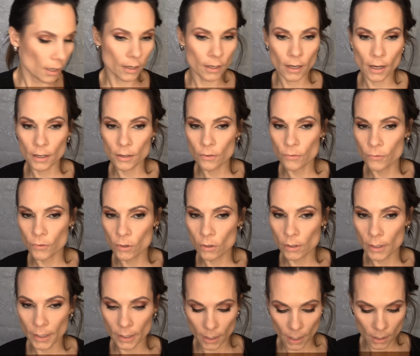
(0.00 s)
I kind of
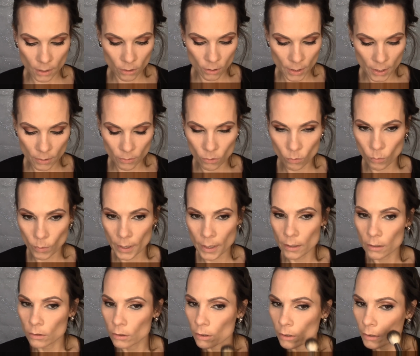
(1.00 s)
feel like I like the way
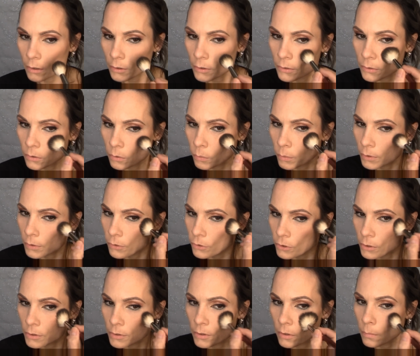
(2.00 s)
it looks with
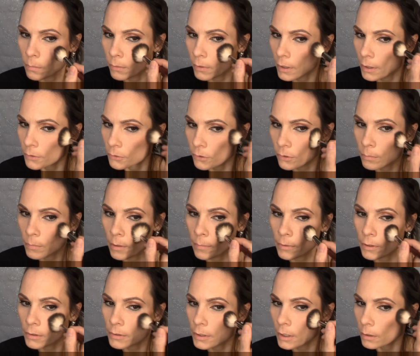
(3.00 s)
just the bronzer.
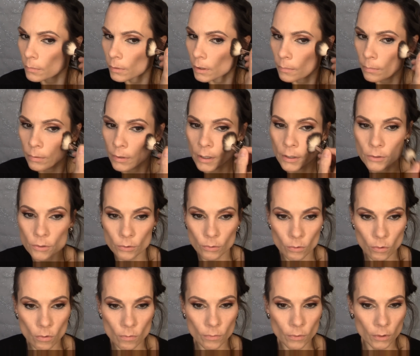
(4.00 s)
Maybe I'll take my
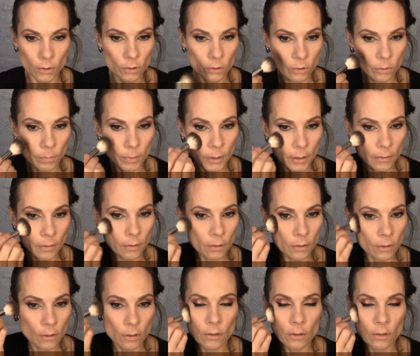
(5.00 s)
bronzer over a little bit